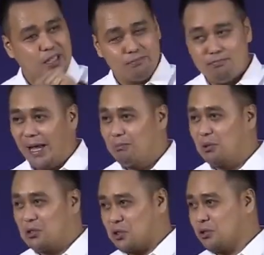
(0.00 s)
that
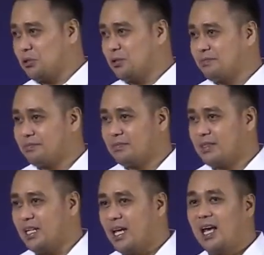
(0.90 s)
Bible school
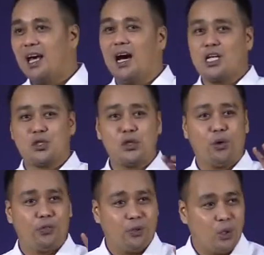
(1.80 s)
has the
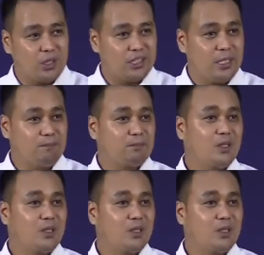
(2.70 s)
authority